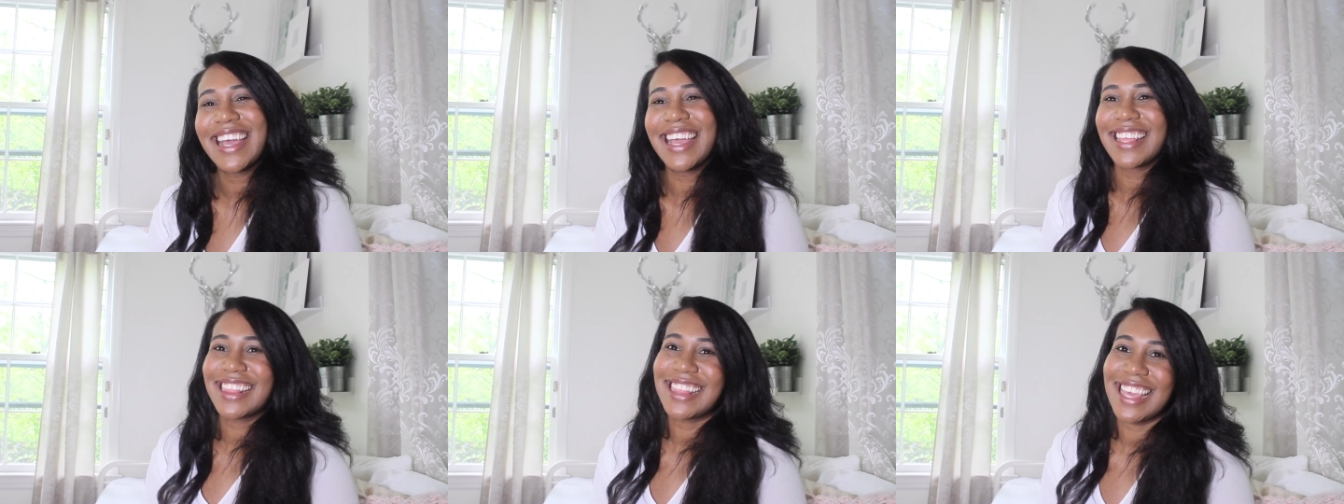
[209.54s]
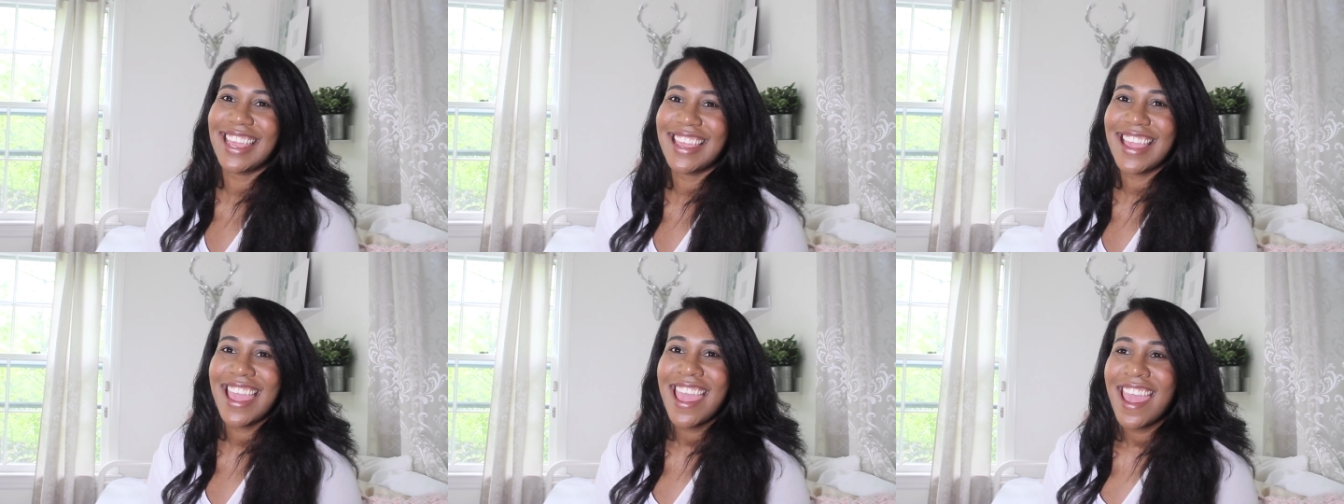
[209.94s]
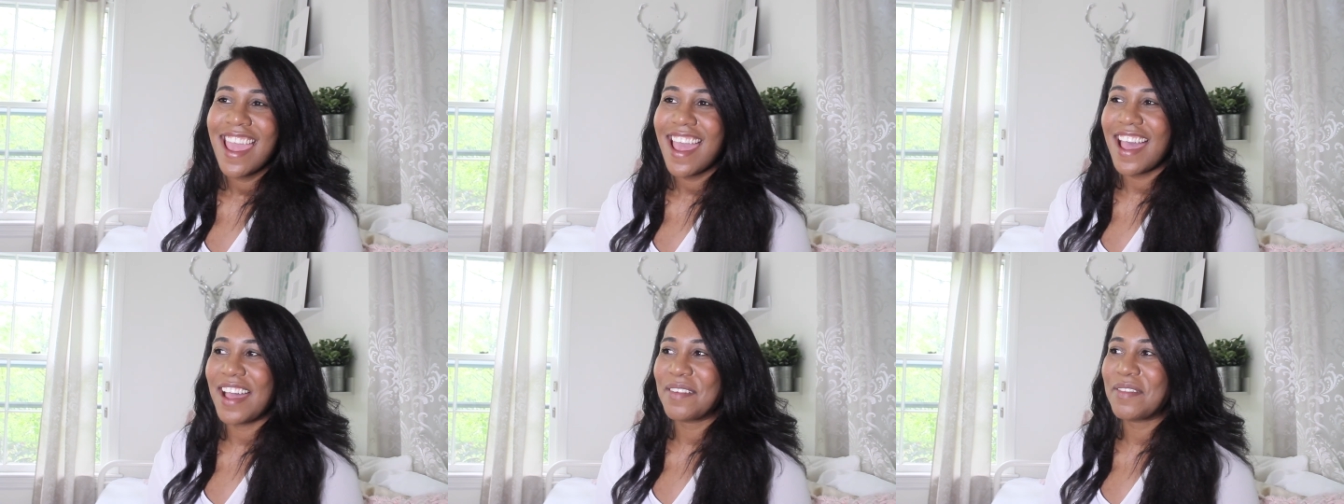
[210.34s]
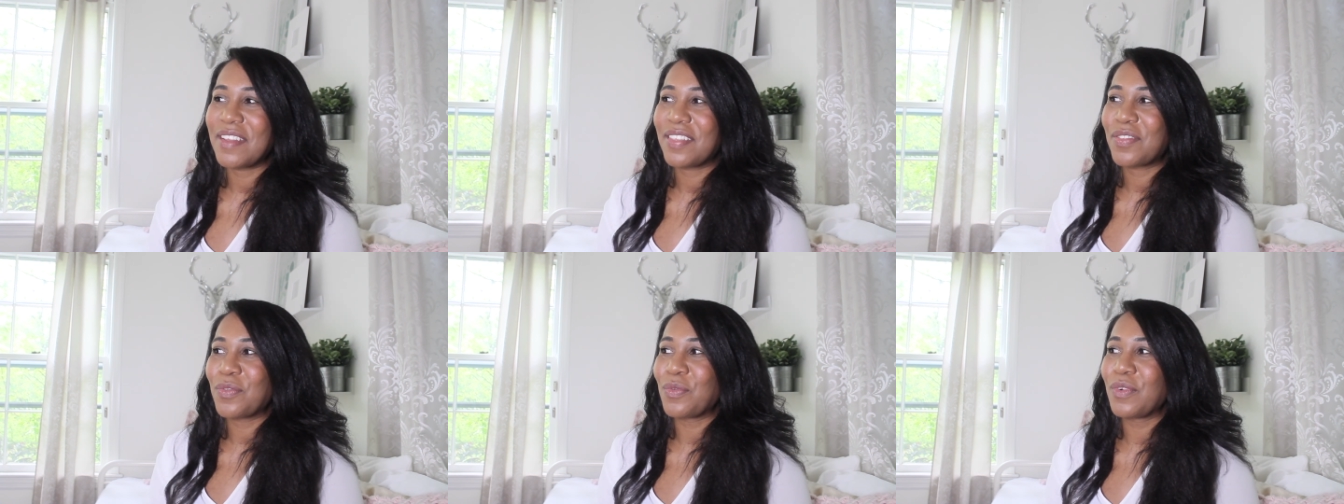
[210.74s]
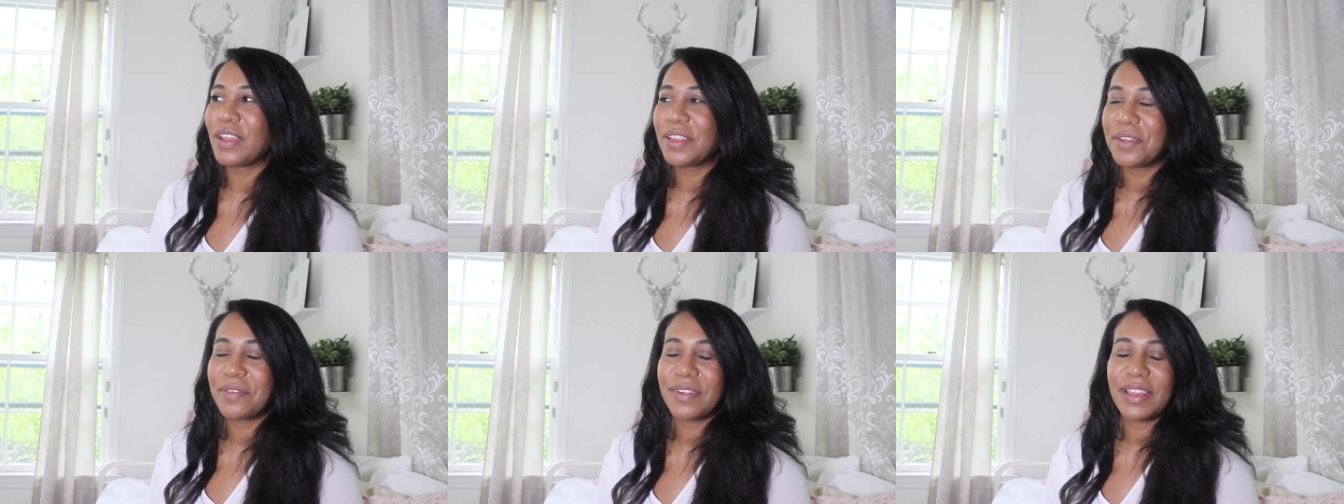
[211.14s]
I think um, it's
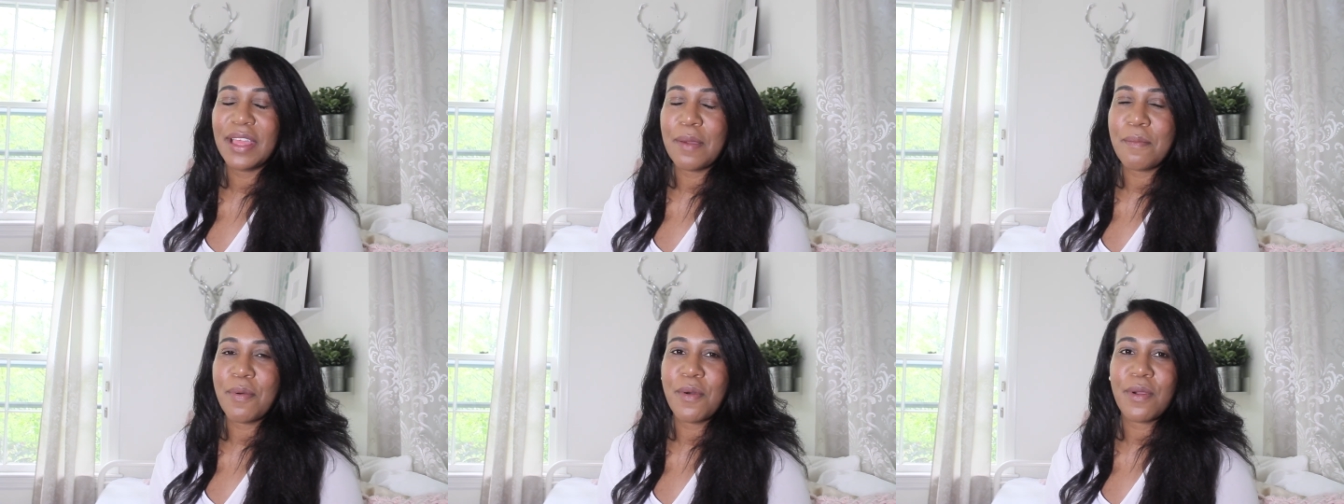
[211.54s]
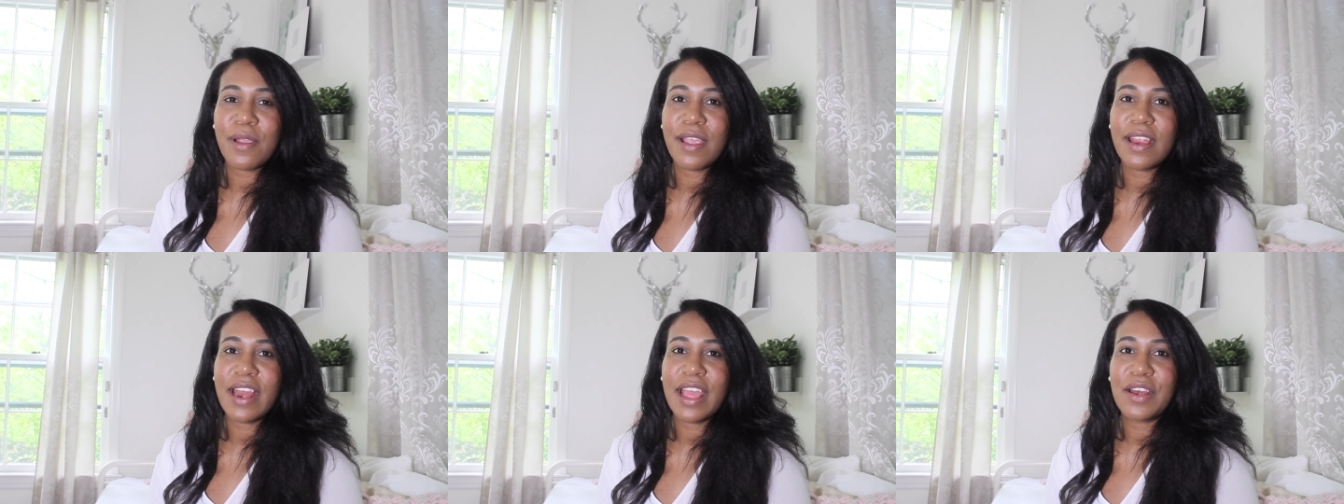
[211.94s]
really, really important.